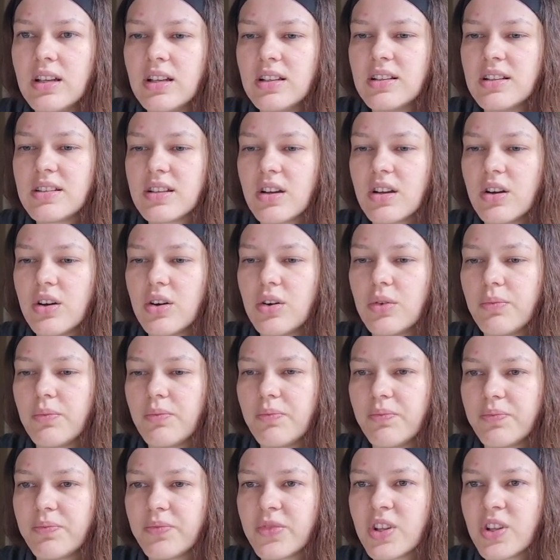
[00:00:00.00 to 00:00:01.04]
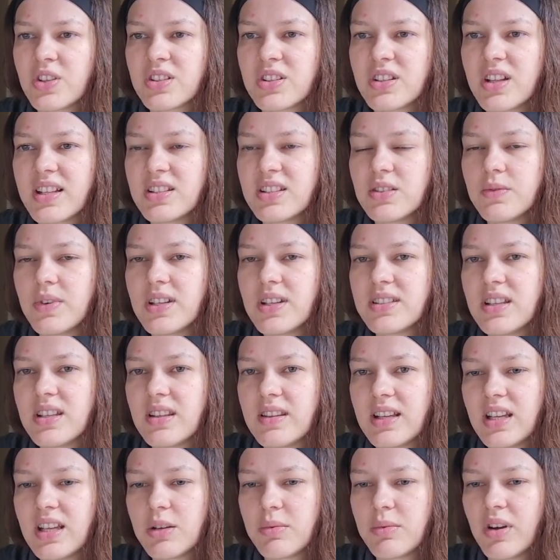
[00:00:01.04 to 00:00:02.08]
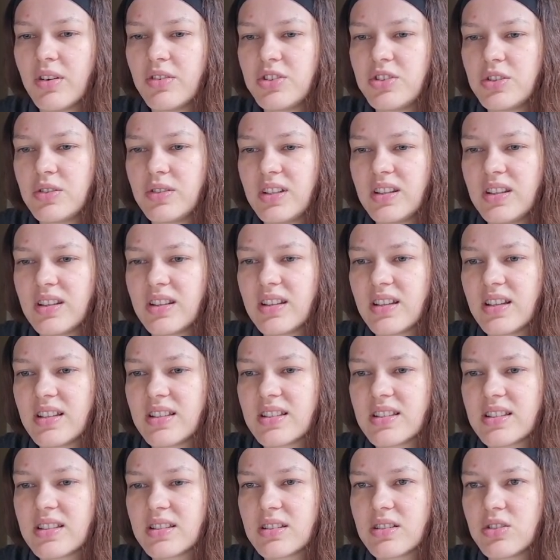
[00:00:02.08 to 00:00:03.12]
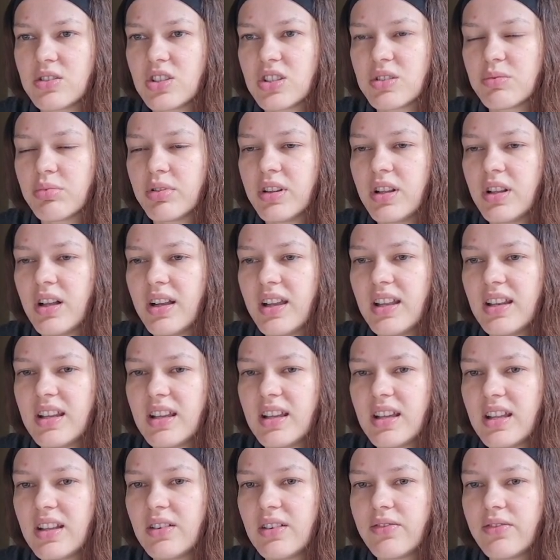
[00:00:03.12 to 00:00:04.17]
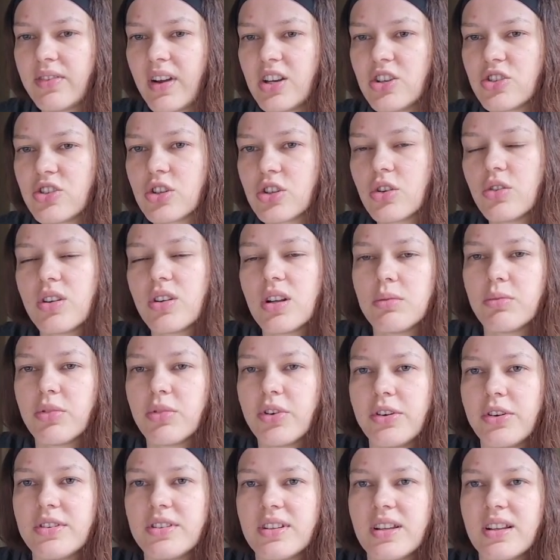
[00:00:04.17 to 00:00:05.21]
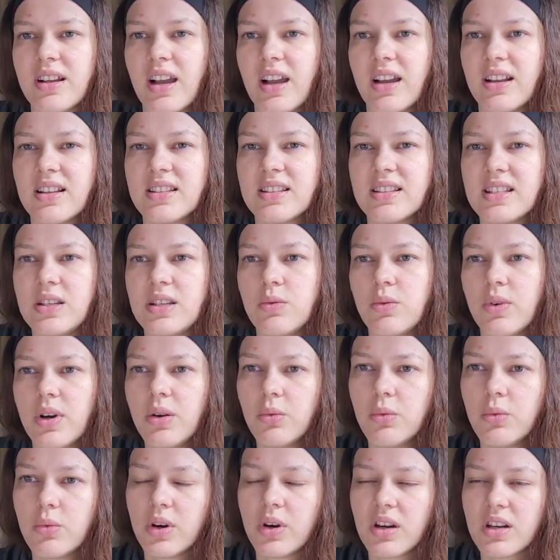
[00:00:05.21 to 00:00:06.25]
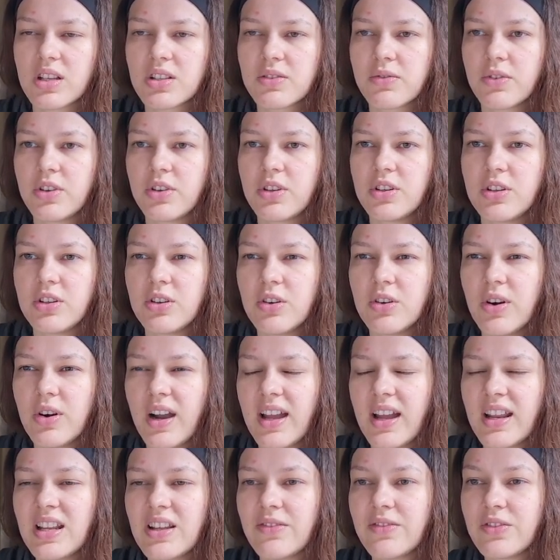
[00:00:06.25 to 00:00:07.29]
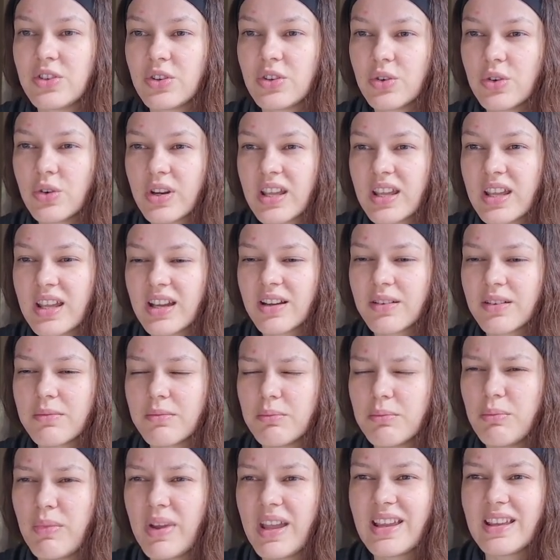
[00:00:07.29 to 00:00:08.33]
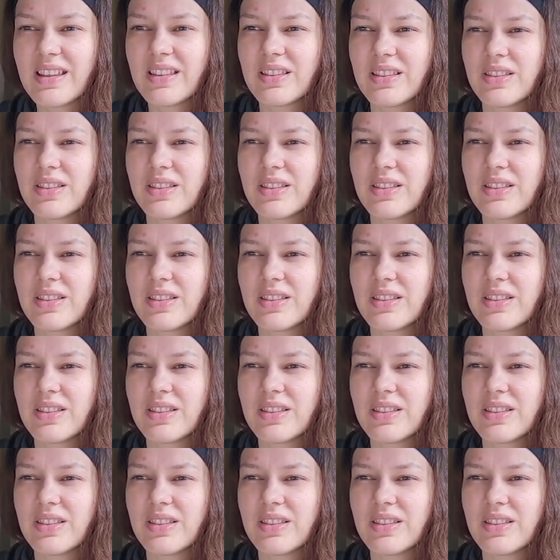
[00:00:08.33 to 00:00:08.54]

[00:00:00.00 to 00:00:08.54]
So there's lots of ways to think about doing this. Just plug it in, find your own numbers, and kind of see what works for you. And if you can't make